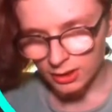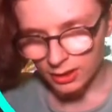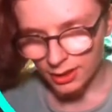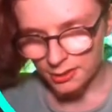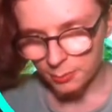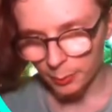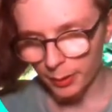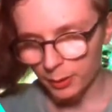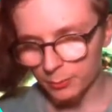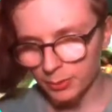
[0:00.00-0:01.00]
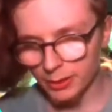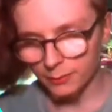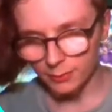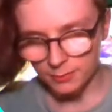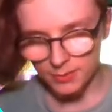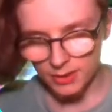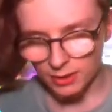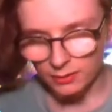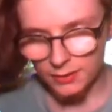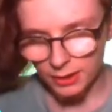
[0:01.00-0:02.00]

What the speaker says: has prepared a plate for themselves,